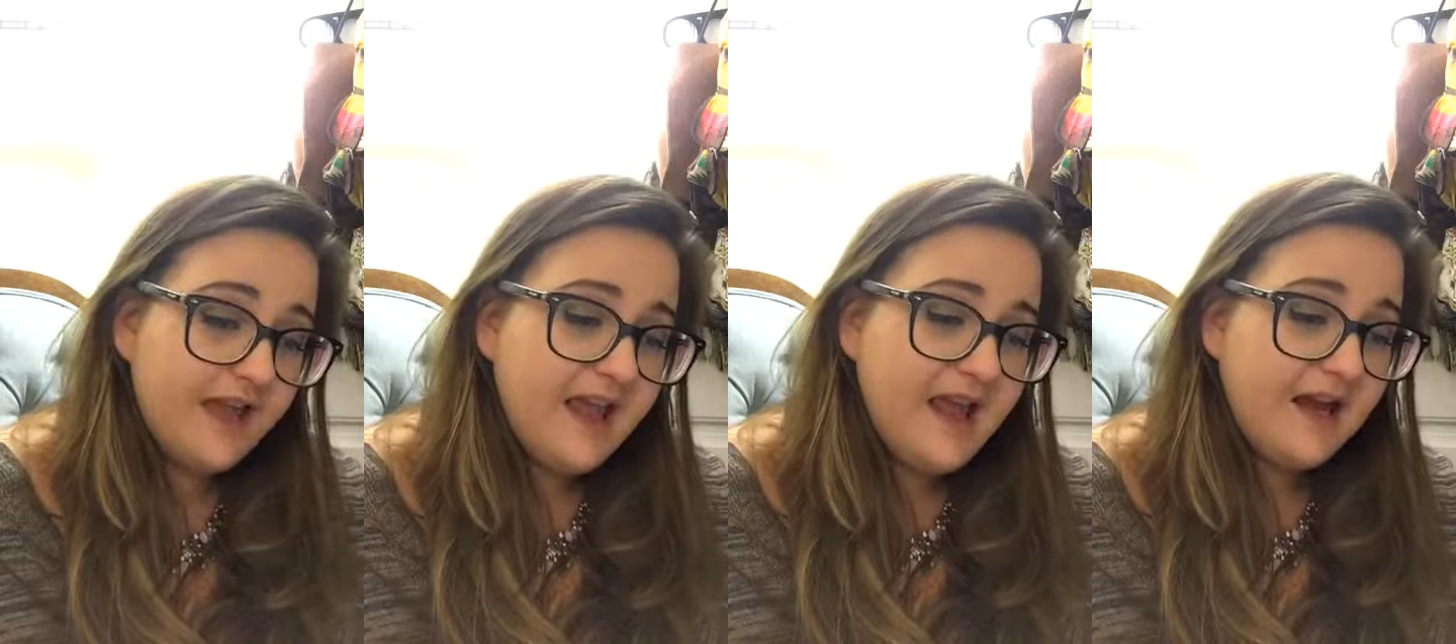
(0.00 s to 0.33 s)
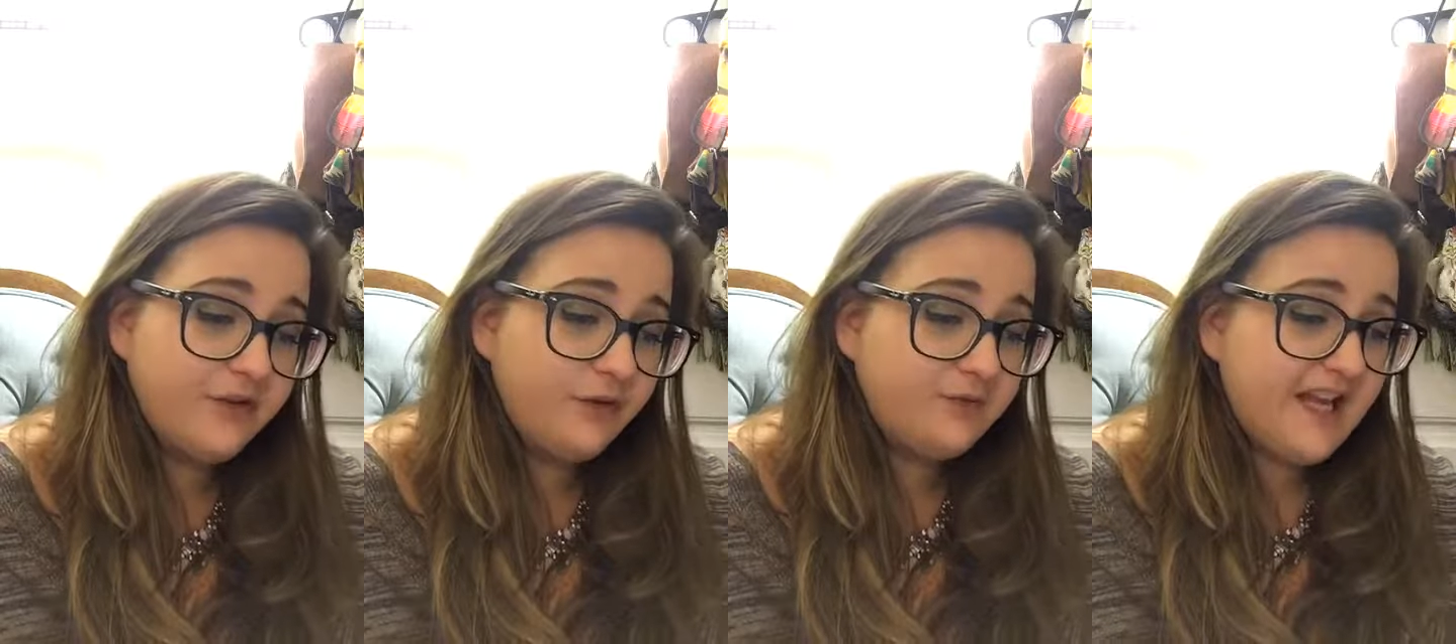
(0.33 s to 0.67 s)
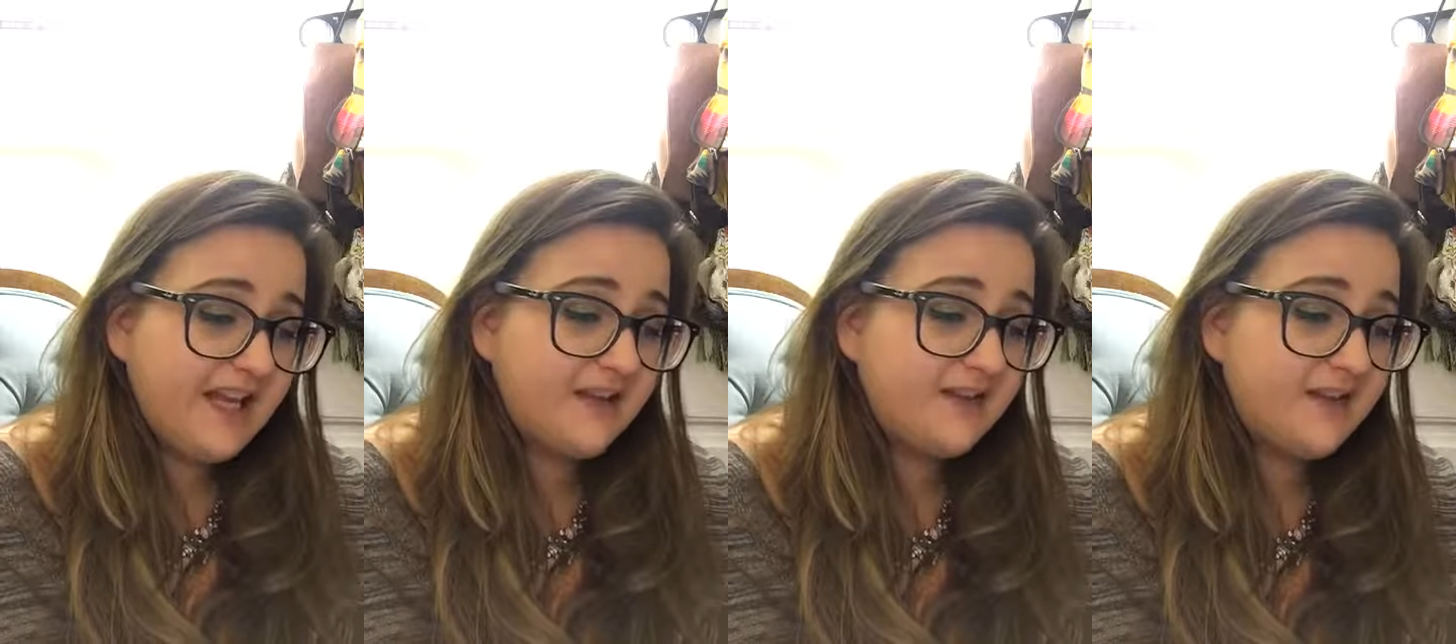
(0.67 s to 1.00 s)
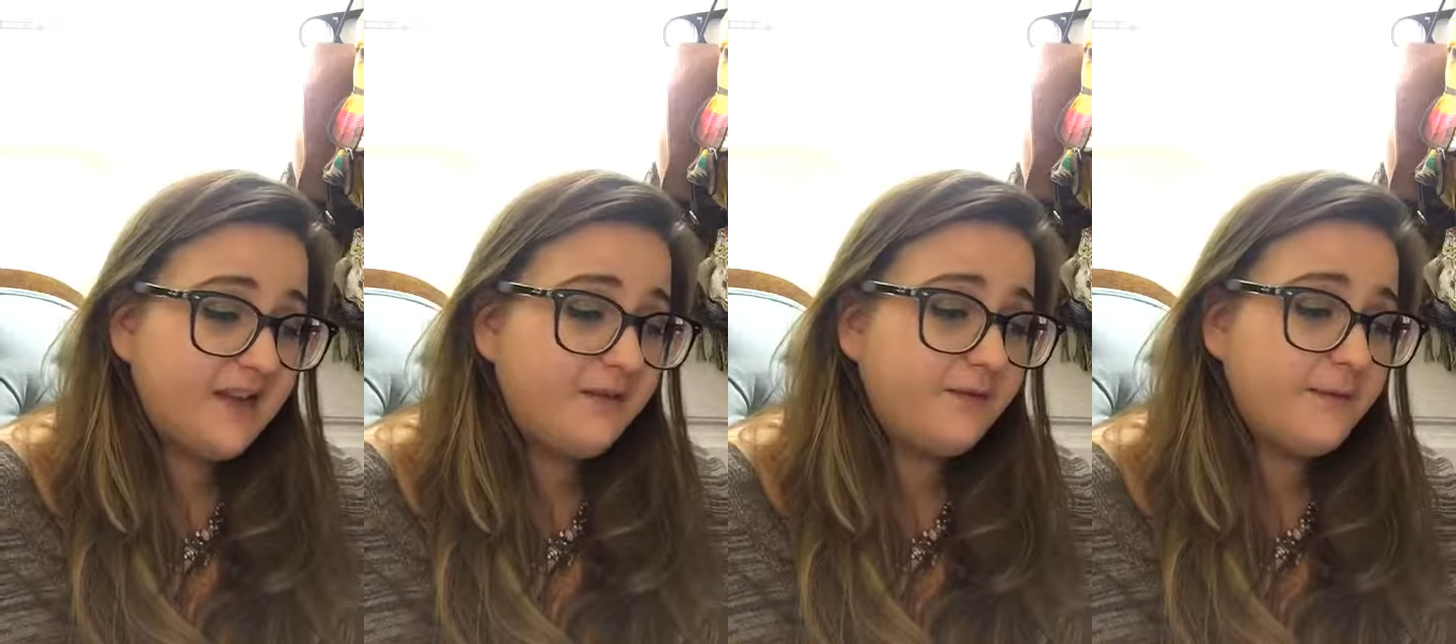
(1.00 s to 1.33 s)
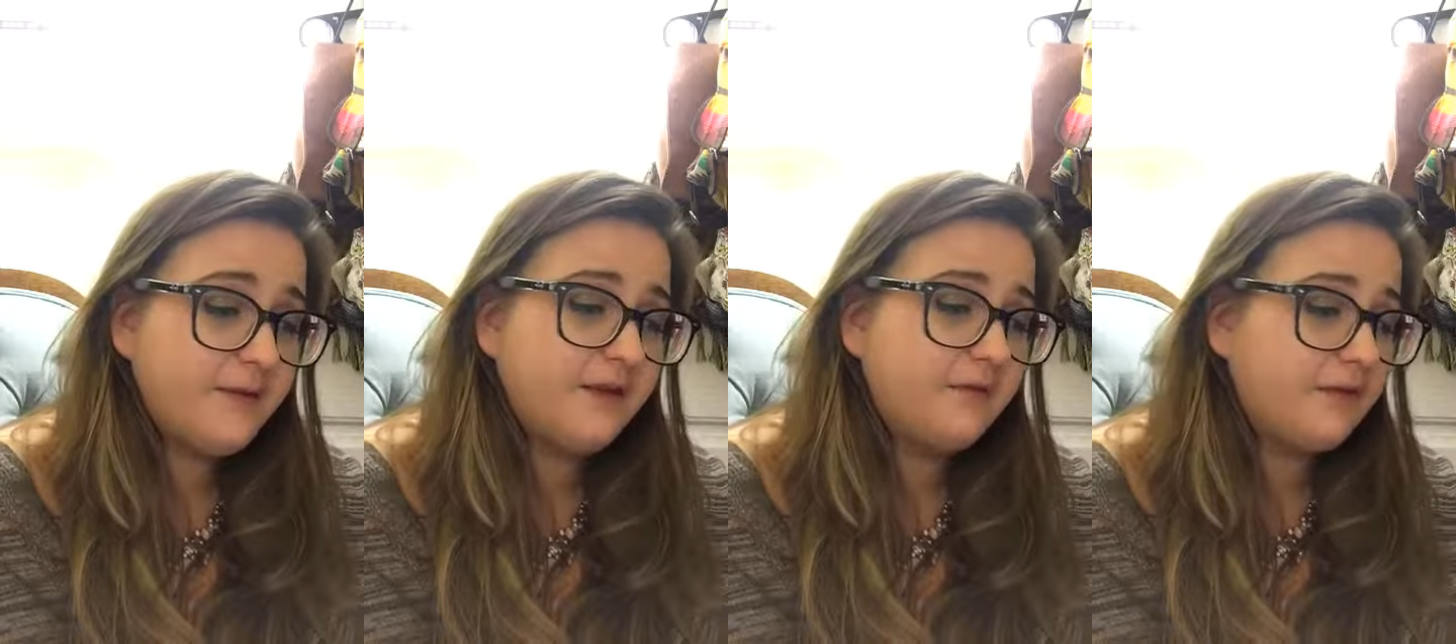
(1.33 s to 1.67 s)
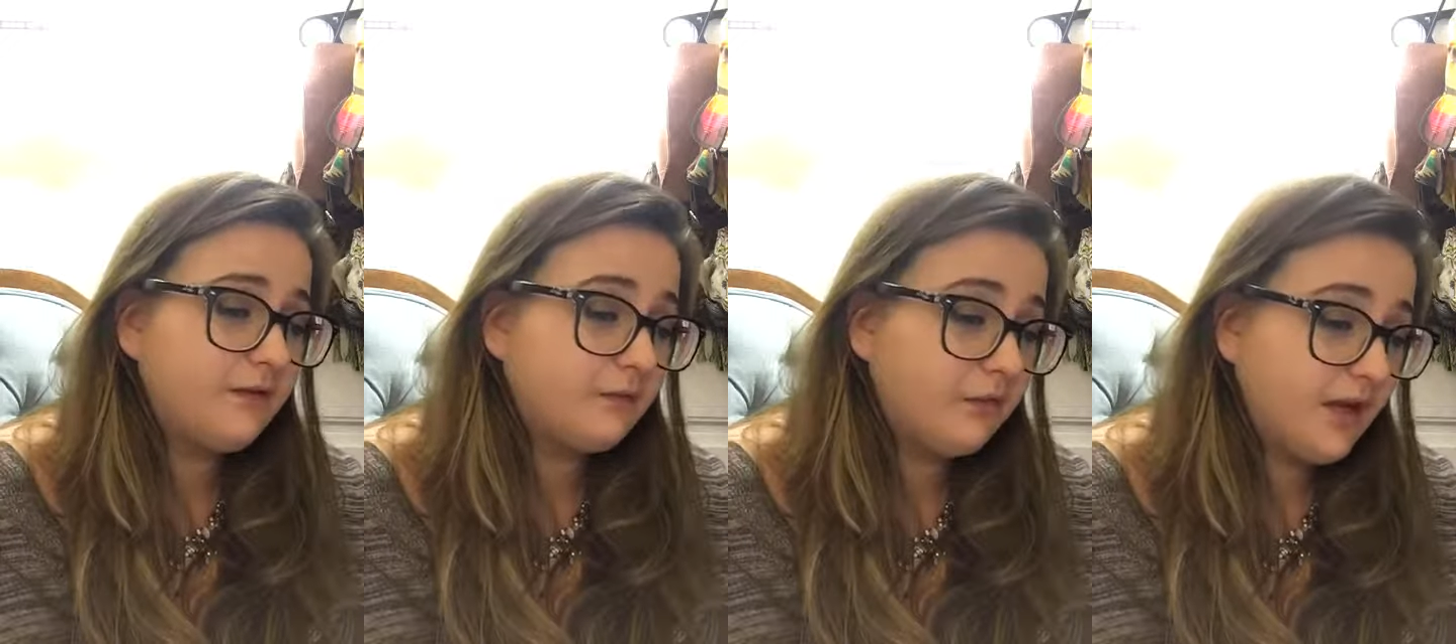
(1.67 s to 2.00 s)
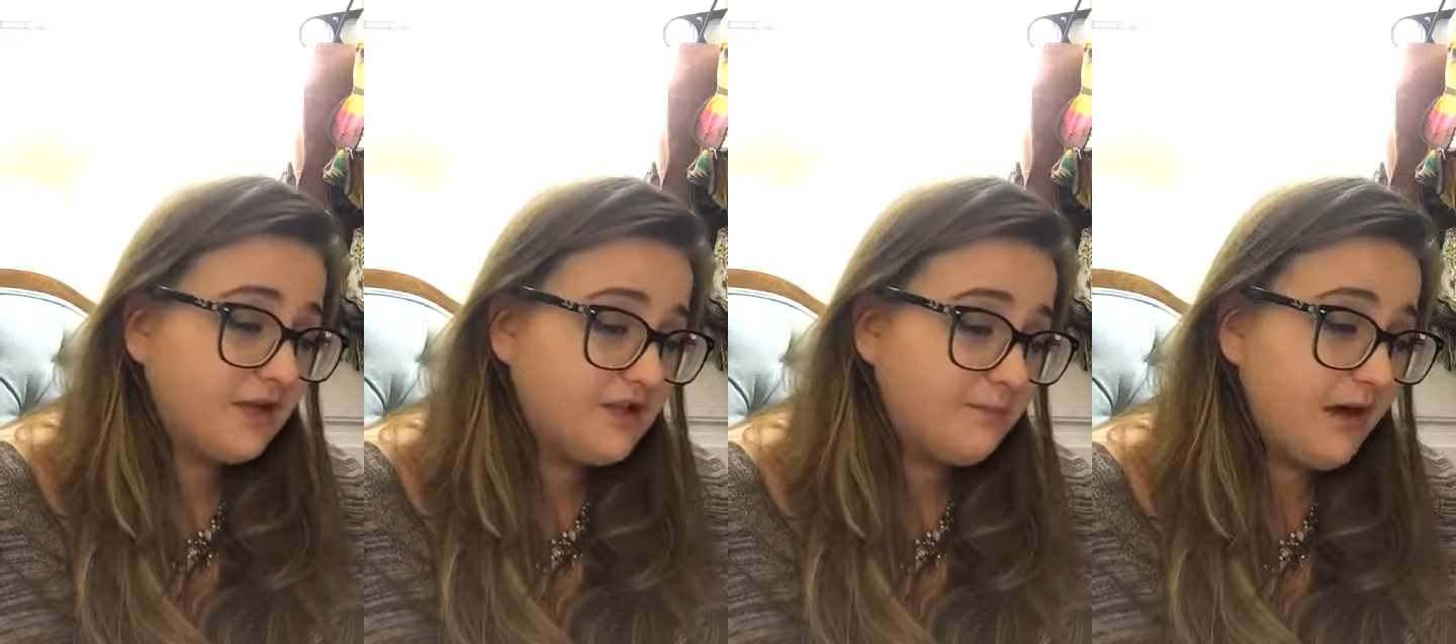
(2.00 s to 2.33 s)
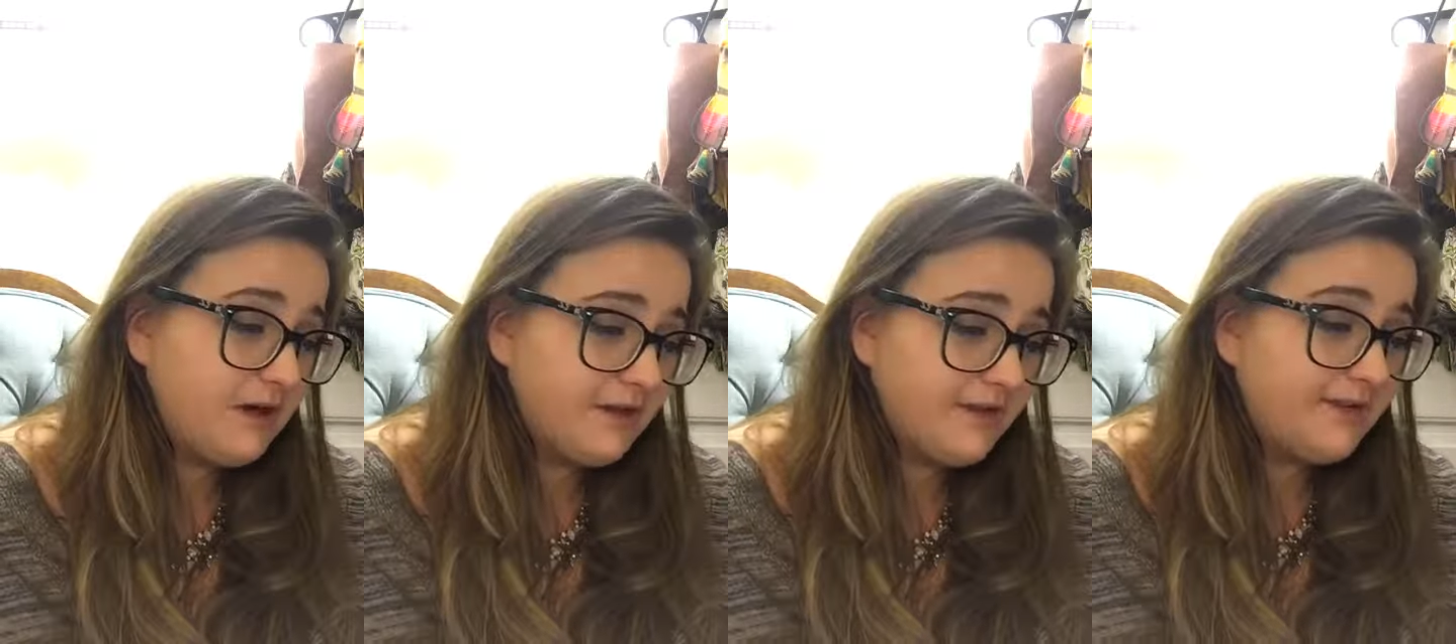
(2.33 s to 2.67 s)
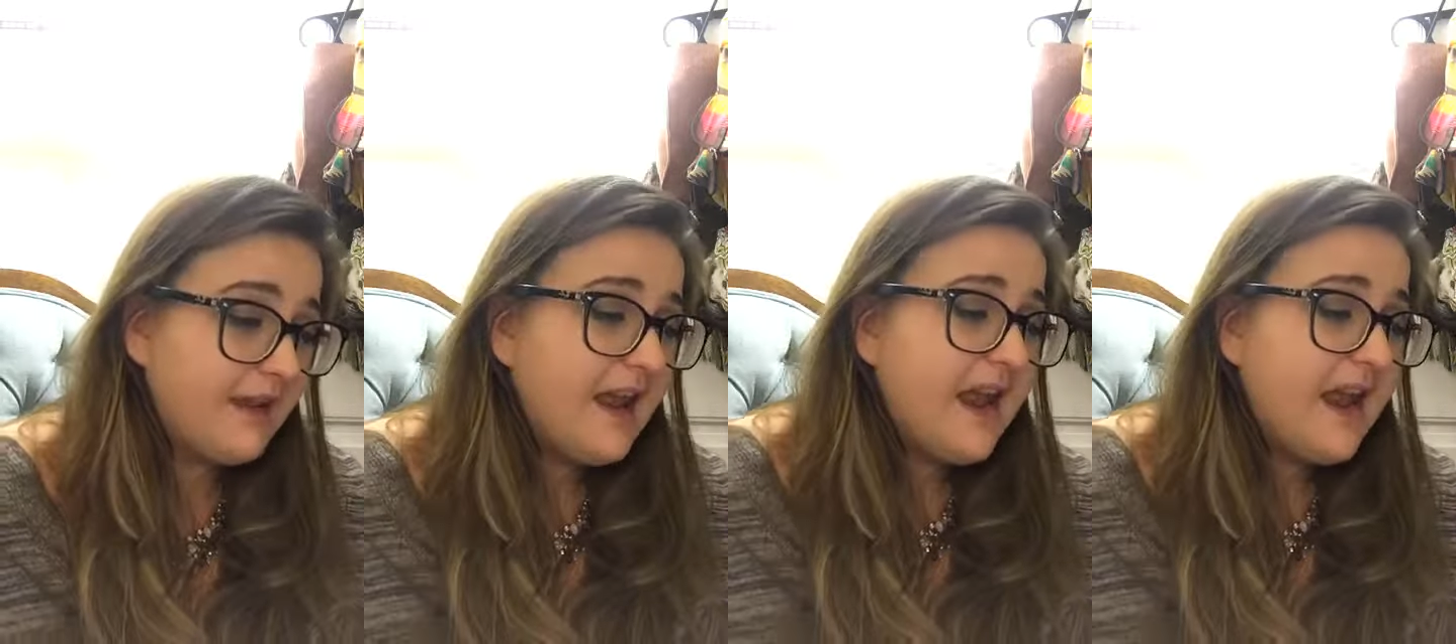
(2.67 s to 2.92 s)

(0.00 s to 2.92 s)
how to obtain consent from a reluctant motorist,